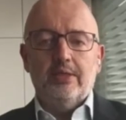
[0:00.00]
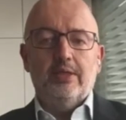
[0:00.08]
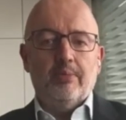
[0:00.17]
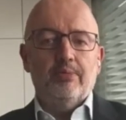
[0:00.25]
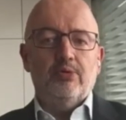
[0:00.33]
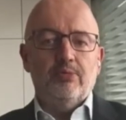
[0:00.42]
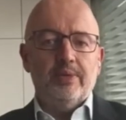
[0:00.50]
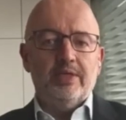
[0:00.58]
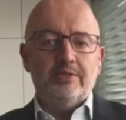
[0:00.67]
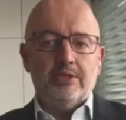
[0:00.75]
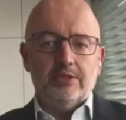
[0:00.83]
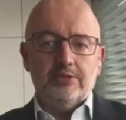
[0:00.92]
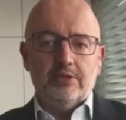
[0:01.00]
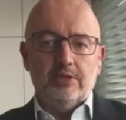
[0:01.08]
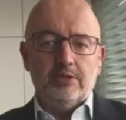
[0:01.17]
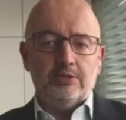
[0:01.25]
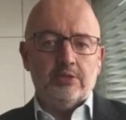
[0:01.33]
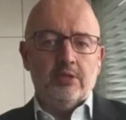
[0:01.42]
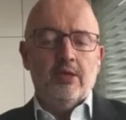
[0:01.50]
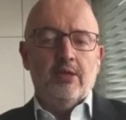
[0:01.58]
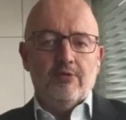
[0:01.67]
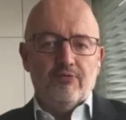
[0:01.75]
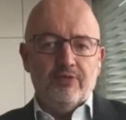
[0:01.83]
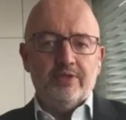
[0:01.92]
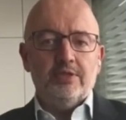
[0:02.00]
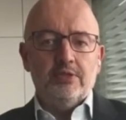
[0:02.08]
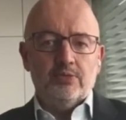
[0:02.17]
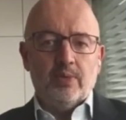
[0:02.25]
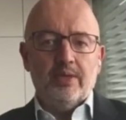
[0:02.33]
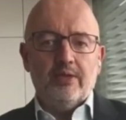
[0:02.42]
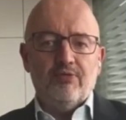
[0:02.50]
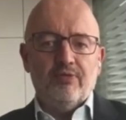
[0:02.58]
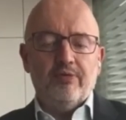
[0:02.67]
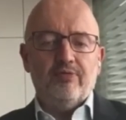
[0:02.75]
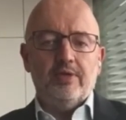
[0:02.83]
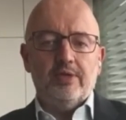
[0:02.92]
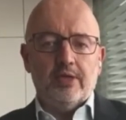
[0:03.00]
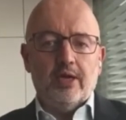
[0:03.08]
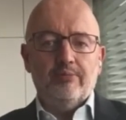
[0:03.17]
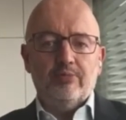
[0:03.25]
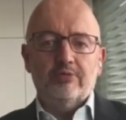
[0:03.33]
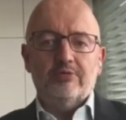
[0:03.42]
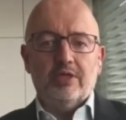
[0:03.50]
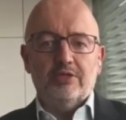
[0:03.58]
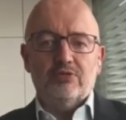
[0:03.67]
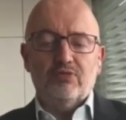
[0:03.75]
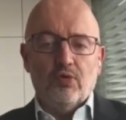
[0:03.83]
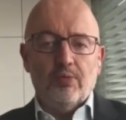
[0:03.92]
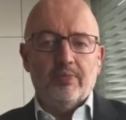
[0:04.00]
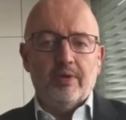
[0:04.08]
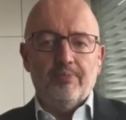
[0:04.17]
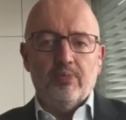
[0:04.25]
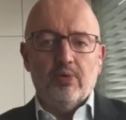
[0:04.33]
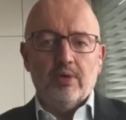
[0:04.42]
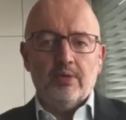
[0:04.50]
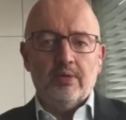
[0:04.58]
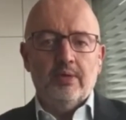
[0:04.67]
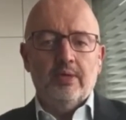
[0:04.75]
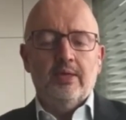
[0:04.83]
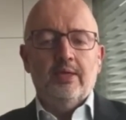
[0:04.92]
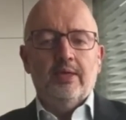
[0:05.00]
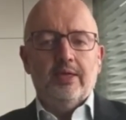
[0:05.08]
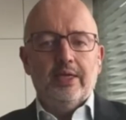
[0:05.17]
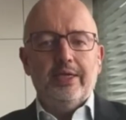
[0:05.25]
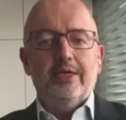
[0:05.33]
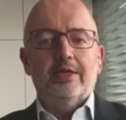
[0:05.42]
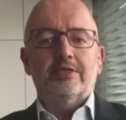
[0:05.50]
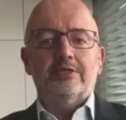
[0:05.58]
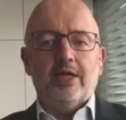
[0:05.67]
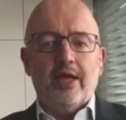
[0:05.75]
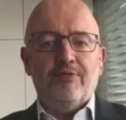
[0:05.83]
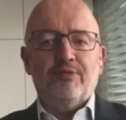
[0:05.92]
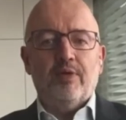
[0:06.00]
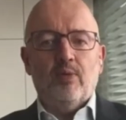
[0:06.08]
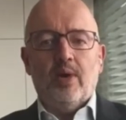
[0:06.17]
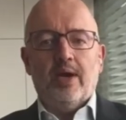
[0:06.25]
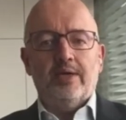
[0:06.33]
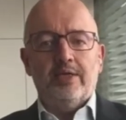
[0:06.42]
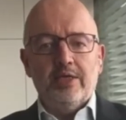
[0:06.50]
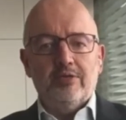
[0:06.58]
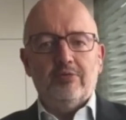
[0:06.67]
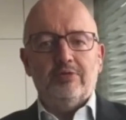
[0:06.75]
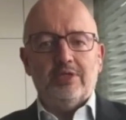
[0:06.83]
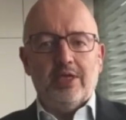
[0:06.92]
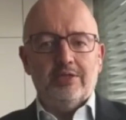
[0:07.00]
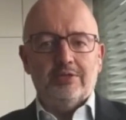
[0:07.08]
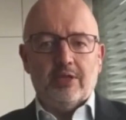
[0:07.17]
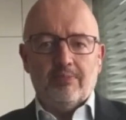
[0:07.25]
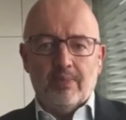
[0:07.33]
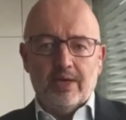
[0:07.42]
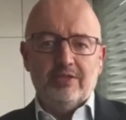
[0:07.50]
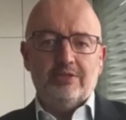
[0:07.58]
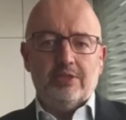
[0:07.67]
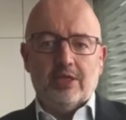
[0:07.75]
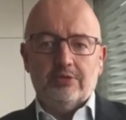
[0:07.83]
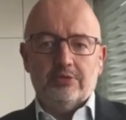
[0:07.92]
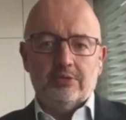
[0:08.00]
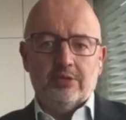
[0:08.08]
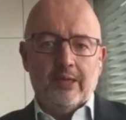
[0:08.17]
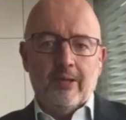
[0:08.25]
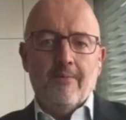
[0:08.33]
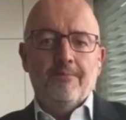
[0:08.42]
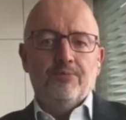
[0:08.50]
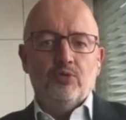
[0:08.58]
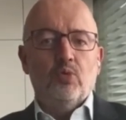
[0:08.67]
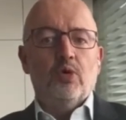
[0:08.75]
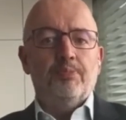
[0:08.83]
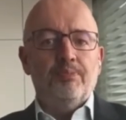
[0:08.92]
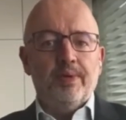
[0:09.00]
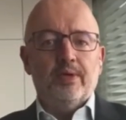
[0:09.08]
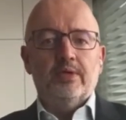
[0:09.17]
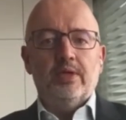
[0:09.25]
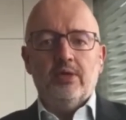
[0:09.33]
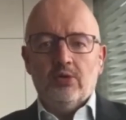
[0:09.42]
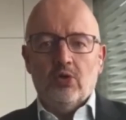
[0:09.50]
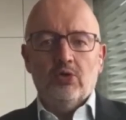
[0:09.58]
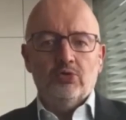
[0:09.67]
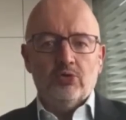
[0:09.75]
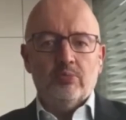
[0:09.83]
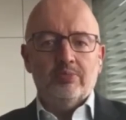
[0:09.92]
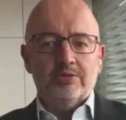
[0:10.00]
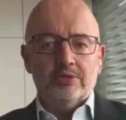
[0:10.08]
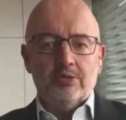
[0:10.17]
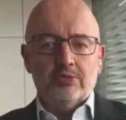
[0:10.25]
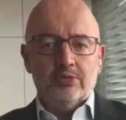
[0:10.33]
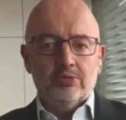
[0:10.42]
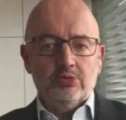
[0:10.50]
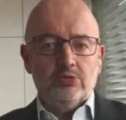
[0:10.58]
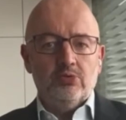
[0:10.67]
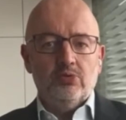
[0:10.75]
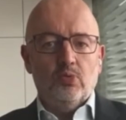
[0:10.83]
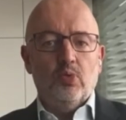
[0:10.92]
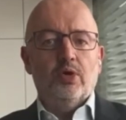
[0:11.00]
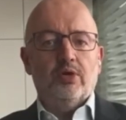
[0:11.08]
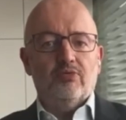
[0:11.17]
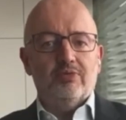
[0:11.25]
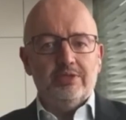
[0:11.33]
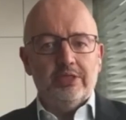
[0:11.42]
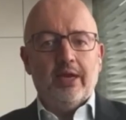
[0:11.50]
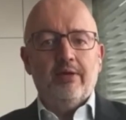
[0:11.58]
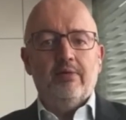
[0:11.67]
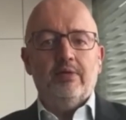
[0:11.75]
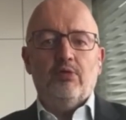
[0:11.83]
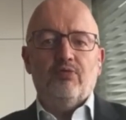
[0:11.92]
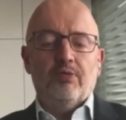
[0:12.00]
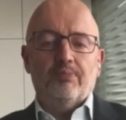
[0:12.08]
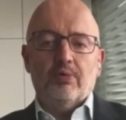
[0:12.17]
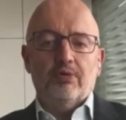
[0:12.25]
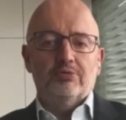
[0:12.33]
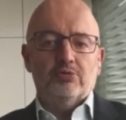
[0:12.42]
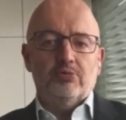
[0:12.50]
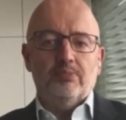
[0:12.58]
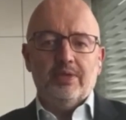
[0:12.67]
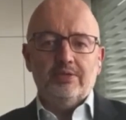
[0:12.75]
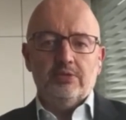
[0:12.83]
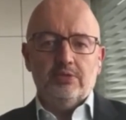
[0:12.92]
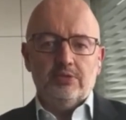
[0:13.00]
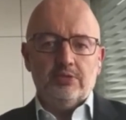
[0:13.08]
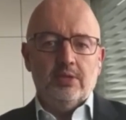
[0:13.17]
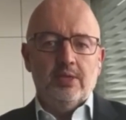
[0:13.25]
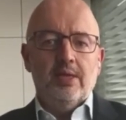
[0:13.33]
in WBCSD's Vision 2050 Time to Transform report, leaders everywhere need to change their mindsets toward building long-term resilience, toward a regenerative approach to business,